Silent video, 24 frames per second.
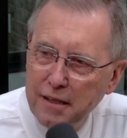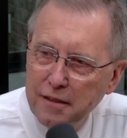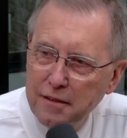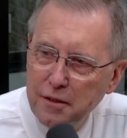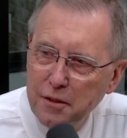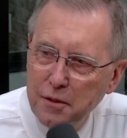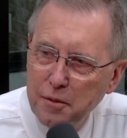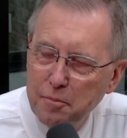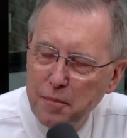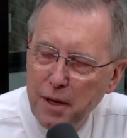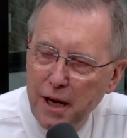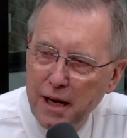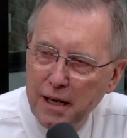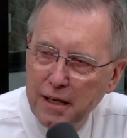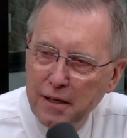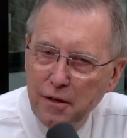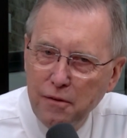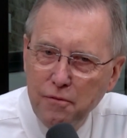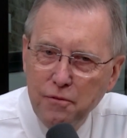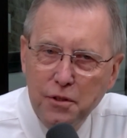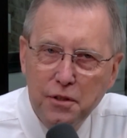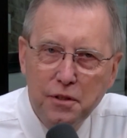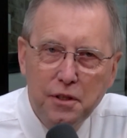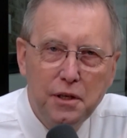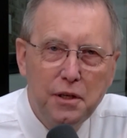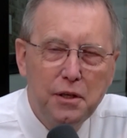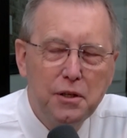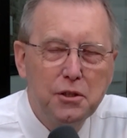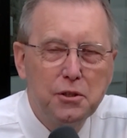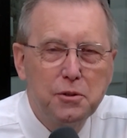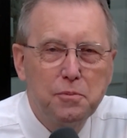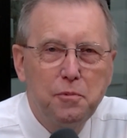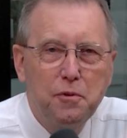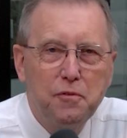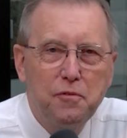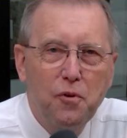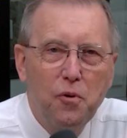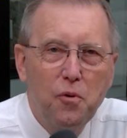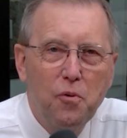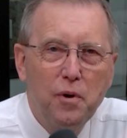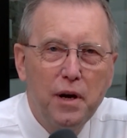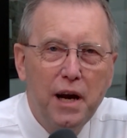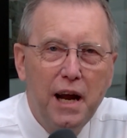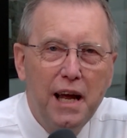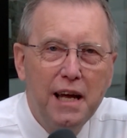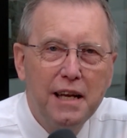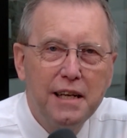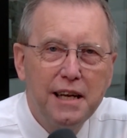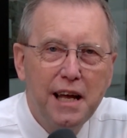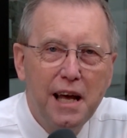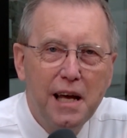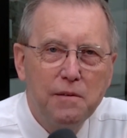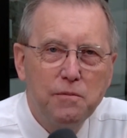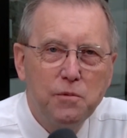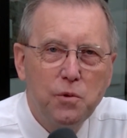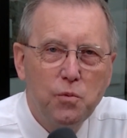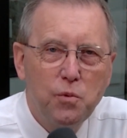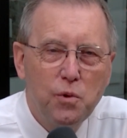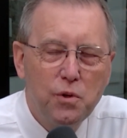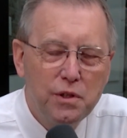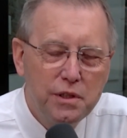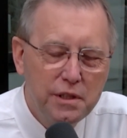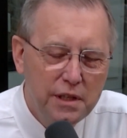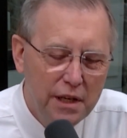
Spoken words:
a look back over the years before we had 911.